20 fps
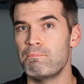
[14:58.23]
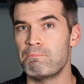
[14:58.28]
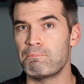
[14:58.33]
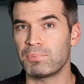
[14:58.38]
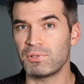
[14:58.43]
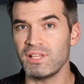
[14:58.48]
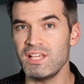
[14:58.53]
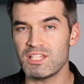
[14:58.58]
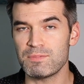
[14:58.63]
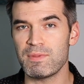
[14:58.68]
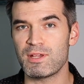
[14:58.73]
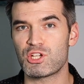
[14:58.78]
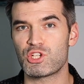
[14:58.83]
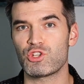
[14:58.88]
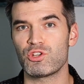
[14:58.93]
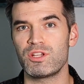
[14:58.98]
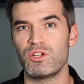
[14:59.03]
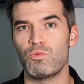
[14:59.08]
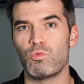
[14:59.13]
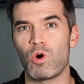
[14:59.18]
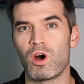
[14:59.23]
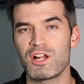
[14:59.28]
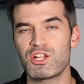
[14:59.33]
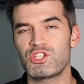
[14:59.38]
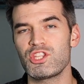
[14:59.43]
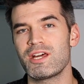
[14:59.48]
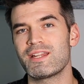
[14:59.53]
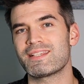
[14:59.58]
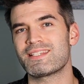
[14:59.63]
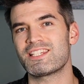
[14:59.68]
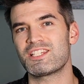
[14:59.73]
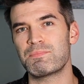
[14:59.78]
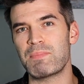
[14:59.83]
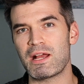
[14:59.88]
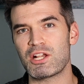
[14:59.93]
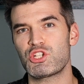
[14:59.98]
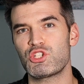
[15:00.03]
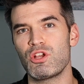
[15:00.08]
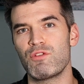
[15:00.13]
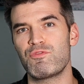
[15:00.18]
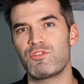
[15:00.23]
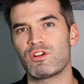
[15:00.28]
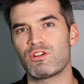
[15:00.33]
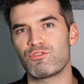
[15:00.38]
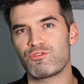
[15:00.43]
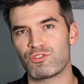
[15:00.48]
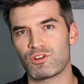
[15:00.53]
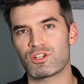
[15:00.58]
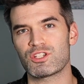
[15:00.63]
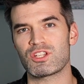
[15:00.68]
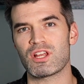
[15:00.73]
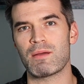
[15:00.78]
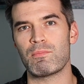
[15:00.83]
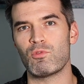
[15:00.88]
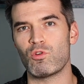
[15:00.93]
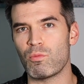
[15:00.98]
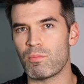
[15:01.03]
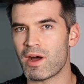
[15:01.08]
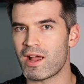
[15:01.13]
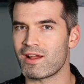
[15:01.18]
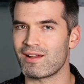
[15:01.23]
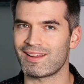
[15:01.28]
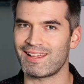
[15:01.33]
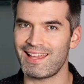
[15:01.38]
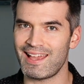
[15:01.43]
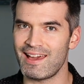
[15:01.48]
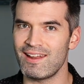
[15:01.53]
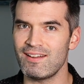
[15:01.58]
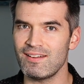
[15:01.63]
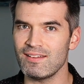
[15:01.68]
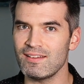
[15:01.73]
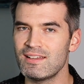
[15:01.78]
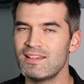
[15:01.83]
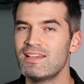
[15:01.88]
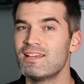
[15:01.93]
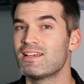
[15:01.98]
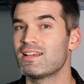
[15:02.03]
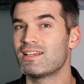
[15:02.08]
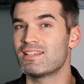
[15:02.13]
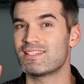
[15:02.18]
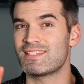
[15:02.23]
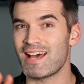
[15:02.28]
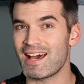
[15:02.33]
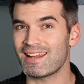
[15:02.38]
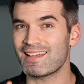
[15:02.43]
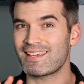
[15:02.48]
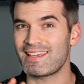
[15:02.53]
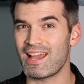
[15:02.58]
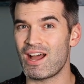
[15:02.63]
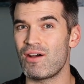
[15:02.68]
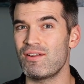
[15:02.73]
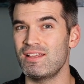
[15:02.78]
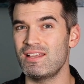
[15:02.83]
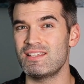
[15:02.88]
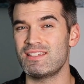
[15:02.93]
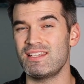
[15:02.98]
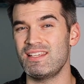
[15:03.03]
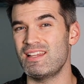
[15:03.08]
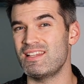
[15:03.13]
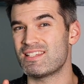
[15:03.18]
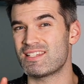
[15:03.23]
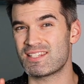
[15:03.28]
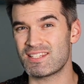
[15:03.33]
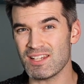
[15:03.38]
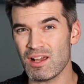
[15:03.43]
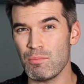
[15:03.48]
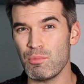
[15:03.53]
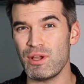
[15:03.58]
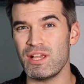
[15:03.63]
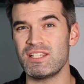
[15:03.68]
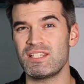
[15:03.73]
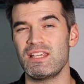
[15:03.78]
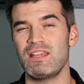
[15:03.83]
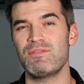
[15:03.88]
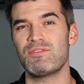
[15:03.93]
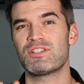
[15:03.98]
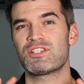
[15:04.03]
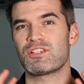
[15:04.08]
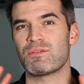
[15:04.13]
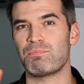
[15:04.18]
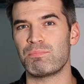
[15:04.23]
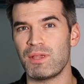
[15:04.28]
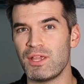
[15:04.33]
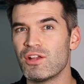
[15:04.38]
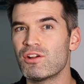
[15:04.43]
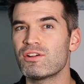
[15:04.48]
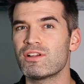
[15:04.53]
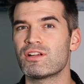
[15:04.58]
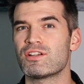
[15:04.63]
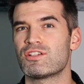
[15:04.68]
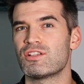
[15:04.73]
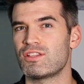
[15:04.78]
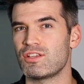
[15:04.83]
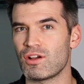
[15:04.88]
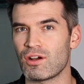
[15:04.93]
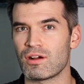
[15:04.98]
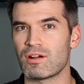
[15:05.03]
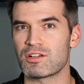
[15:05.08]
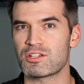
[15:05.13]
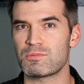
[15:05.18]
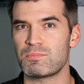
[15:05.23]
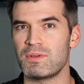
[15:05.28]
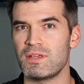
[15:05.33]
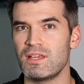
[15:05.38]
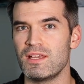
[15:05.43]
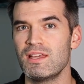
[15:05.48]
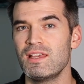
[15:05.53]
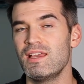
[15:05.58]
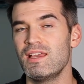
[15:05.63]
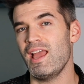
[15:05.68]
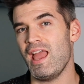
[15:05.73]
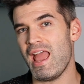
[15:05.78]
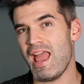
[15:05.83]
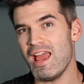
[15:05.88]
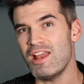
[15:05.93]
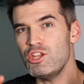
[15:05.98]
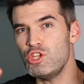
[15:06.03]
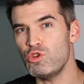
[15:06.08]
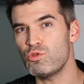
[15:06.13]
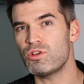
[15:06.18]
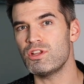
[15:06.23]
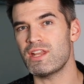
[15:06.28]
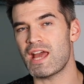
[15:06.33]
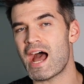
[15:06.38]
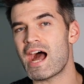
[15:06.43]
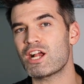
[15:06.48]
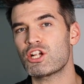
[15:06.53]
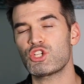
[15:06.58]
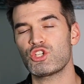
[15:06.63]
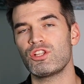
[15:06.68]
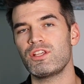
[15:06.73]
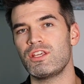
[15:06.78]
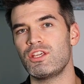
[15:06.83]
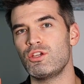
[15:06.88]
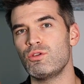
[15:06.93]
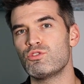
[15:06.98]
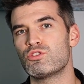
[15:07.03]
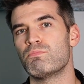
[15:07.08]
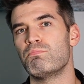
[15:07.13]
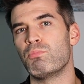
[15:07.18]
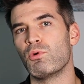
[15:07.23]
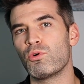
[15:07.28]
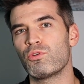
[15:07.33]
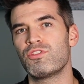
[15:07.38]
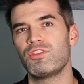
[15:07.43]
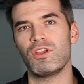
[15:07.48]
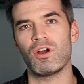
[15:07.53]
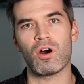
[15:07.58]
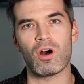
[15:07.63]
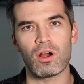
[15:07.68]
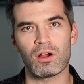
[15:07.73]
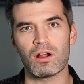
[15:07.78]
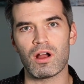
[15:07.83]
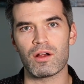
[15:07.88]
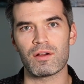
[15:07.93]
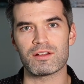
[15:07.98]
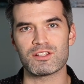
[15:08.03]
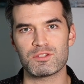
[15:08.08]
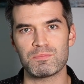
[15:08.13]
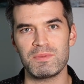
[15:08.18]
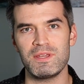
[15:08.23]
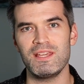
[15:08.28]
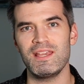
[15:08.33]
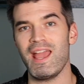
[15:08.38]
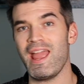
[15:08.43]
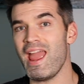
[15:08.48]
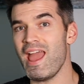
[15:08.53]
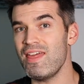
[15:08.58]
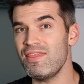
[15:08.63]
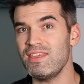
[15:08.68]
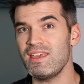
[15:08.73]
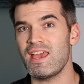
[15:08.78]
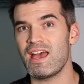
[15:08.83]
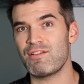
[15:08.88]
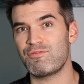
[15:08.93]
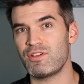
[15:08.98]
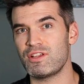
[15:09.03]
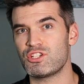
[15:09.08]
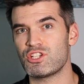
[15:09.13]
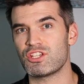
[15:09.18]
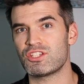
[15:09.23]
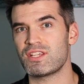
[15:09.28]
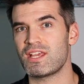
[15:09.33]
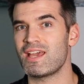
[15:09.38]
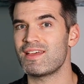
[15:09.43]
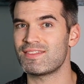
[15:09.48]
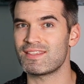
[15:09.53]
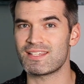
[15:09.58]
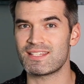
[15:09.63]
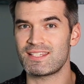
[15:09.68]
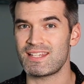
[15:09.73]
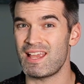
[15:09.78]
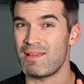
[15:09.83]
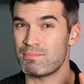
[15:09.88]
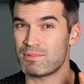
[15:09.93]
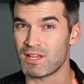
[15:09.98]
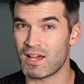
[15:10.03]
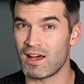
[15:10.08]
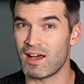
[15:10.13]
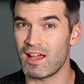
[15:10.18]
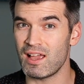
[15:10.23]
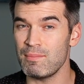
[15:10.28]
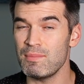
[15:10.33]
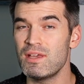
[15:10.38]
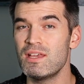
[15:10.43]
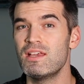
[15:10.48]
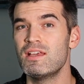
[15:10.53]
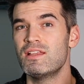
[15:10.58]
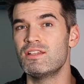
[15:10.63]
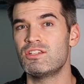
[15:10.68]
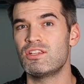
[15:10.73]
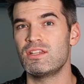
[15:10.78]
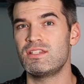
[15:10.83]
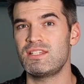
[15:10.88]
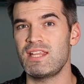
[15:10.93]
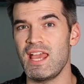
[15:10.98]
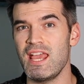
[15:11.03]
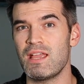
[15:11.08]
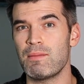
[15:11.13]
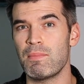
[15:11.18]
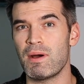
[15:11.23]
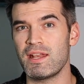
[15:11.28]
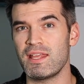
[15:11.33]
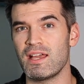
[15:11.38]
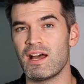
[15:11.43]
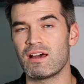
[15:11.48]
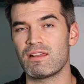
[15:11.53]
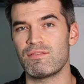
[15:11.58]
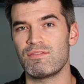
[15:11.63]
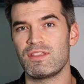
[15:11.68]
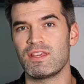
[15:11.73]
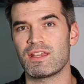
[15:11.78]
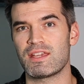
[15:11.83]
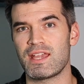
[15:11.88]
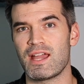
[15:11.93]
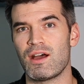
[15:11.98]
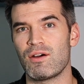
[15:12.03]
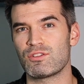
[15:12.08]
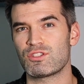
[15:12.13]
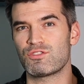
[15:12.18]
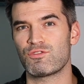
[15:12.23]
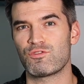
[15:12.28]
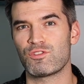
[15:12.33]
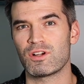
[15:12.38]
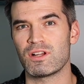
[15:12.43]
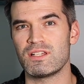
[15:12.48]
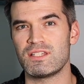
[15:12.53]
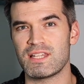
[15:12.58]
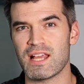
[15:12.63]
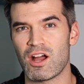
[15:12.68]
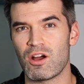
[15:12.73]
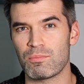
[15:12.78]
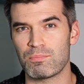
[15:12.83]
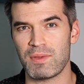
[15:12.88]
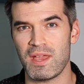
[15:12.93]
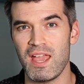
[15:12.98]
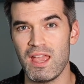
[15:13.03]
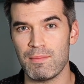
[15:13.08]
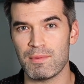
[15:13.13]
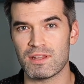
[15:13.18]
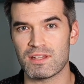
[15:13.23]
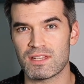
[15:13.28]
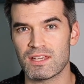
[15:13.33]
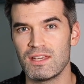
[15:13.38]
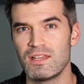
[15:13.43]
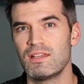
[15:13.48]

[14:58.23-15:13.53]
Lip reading: Please make sure you watch that, especially if you're a first-time homebuyer in Canada, because that account is in some ways even superior to the RRSP, and you can actually use both the RRSP and the FHSA at the same time to take money out of the accounts for a down payment.